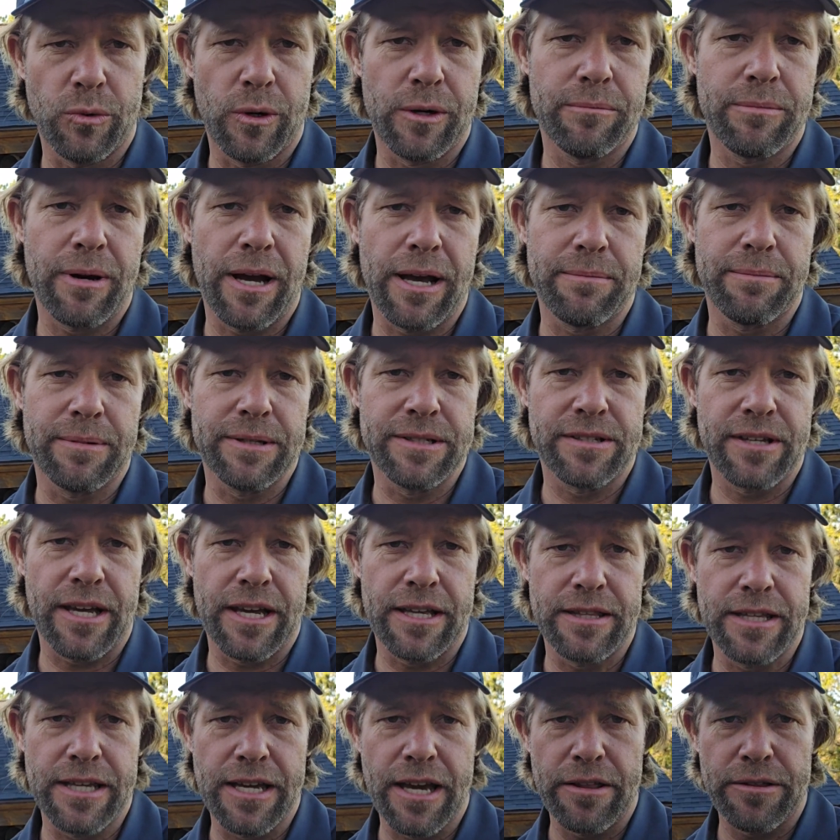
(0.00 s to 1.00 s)
one pipe
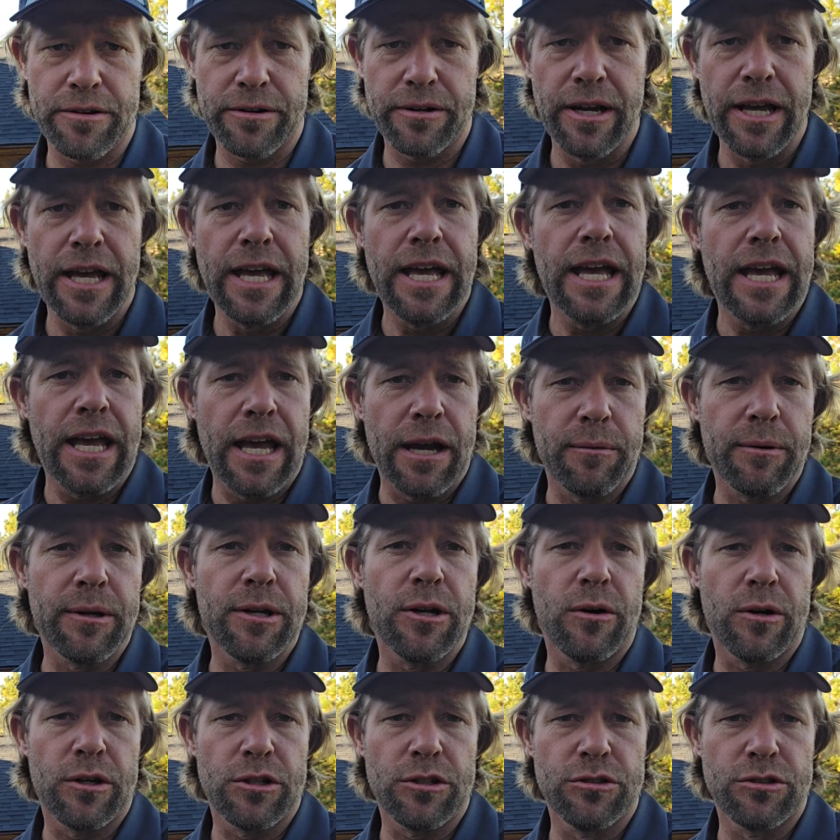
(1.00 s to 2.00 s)
inside the other, and we
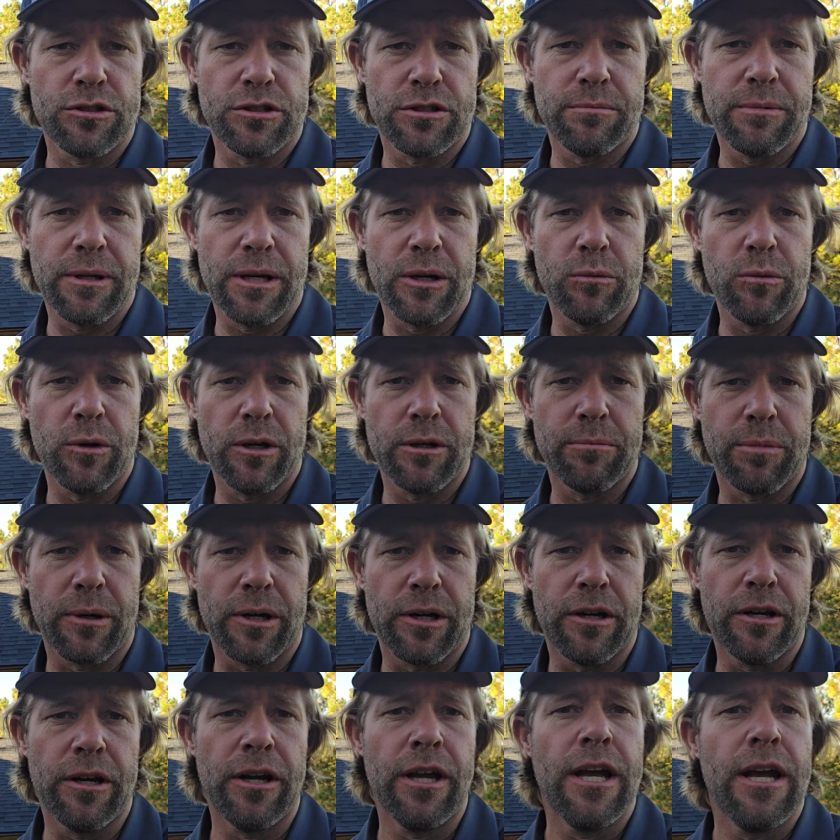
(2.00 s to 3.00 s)
know it used to be a wood
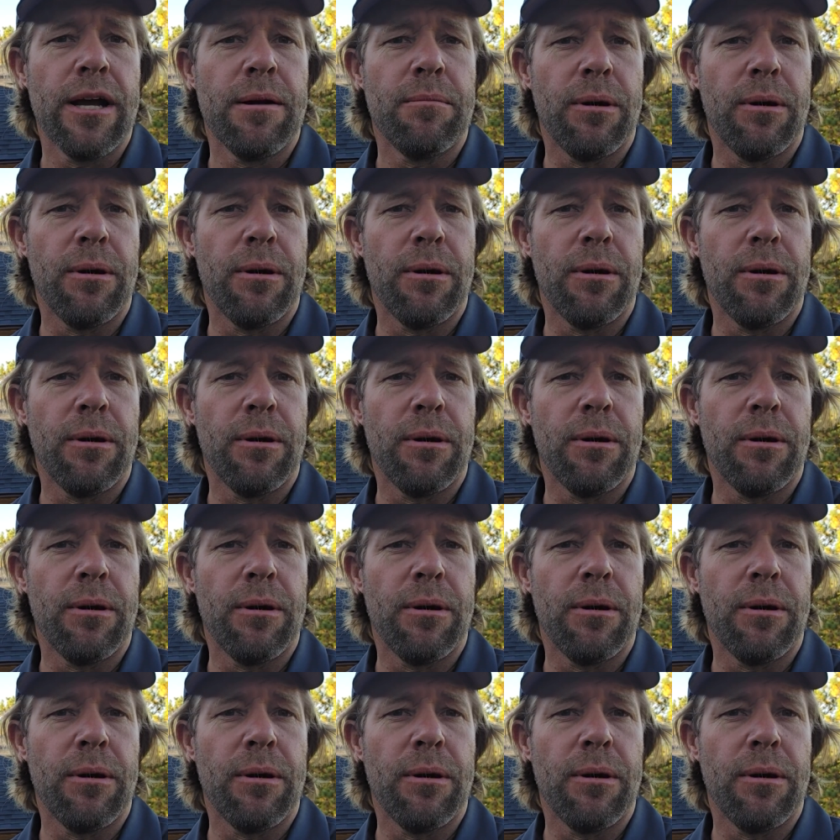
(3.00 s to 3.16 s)
burner.